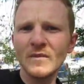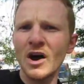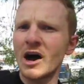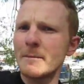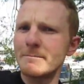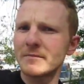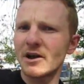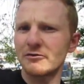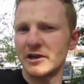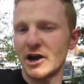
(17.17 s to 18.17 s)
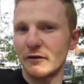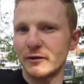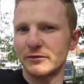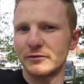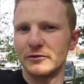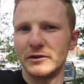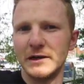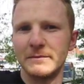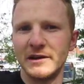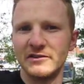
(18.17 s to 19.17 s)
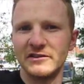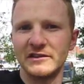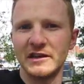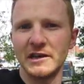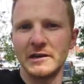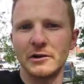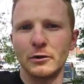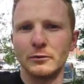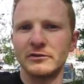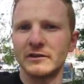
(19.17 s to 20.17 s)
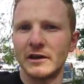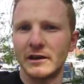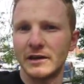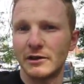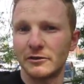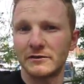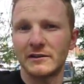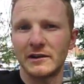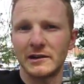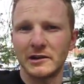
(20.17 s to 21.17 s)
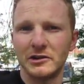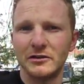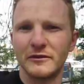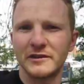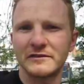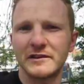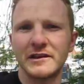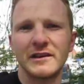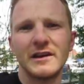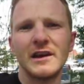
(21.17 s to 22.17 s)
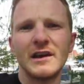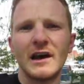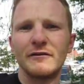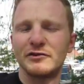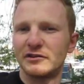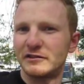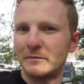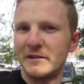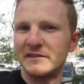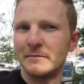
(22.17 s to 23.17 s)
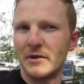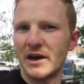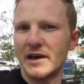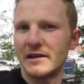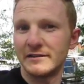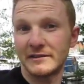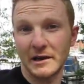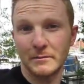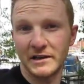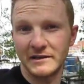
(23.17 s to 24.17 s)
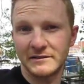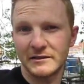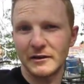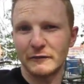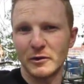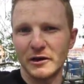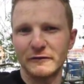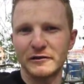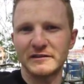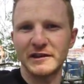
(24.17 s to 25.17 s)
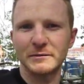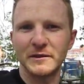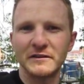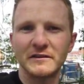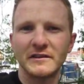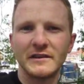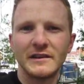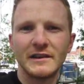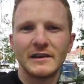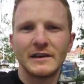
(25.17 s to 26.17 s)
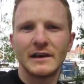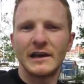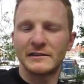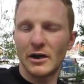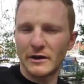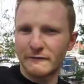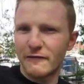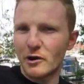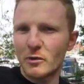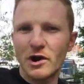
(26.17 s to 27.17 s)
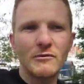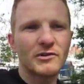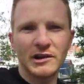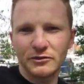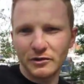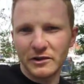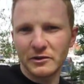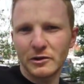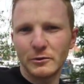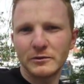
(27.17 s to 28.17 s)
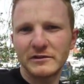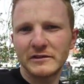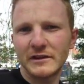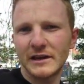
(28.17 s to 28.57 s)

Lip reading: I'm currently halfway through the PGCE course here at Lincoln University. Just submitted my second piece of work for assessment. It's going very well, I'm really enjoying the course.